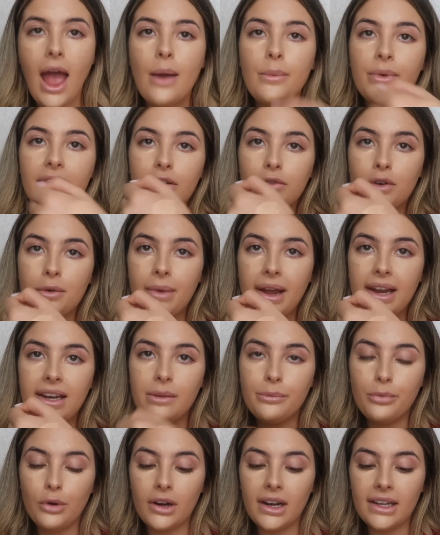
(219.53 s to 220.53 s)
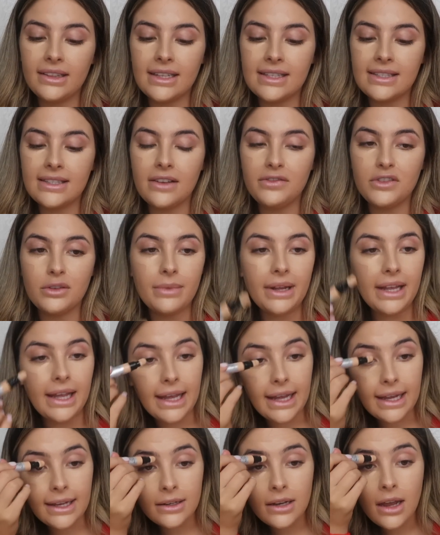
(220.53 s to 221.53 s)
and with the remaining product that's left on my
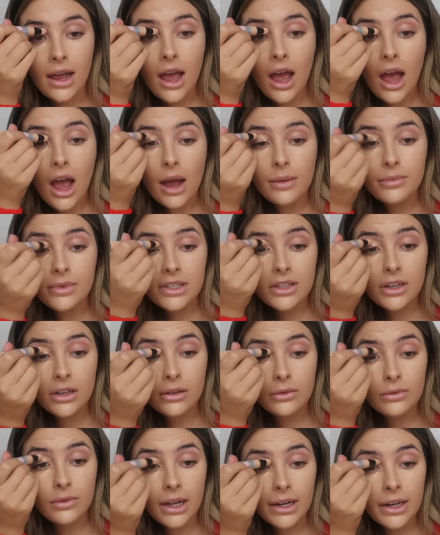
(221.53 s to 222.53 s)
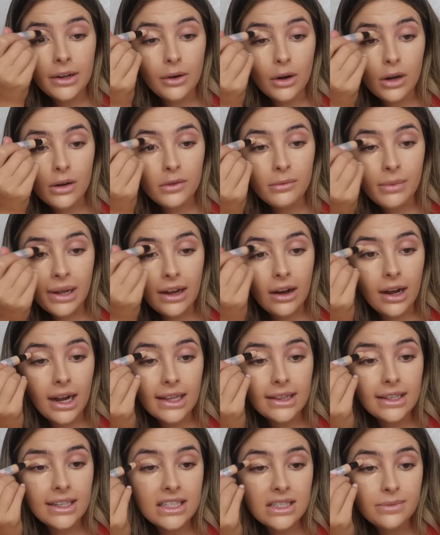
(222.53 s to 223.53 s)
hand, I'm just going to run it over my
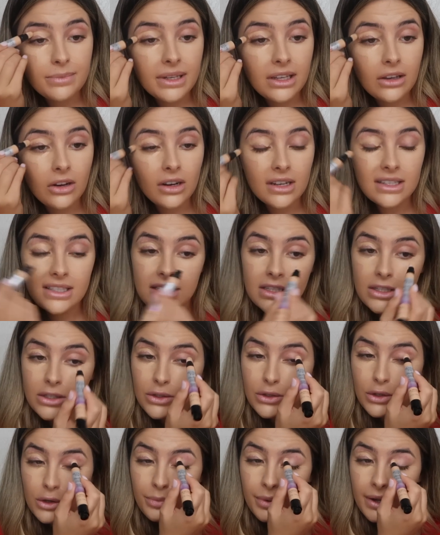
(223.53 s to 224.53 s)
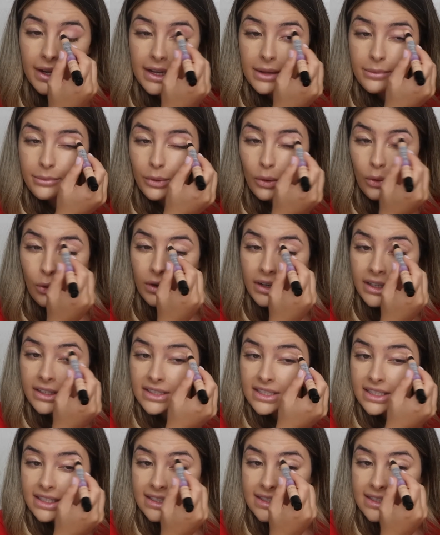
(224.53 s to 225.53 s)
eyelids, because it's super
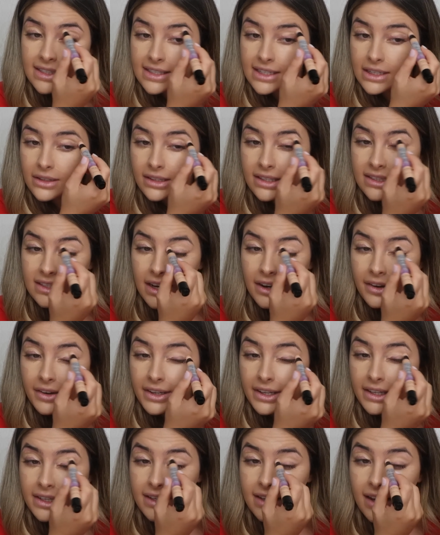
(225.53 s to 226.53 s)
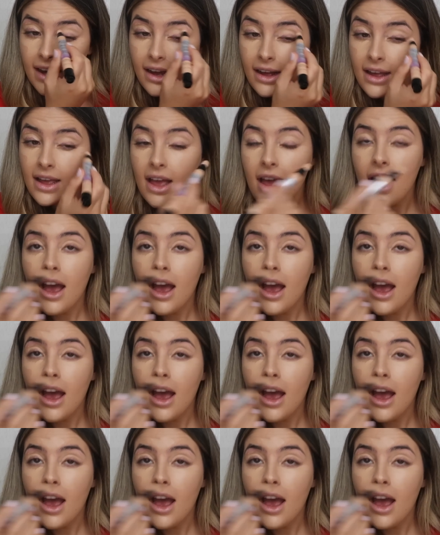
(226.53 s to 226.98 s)
important to conceal this area here.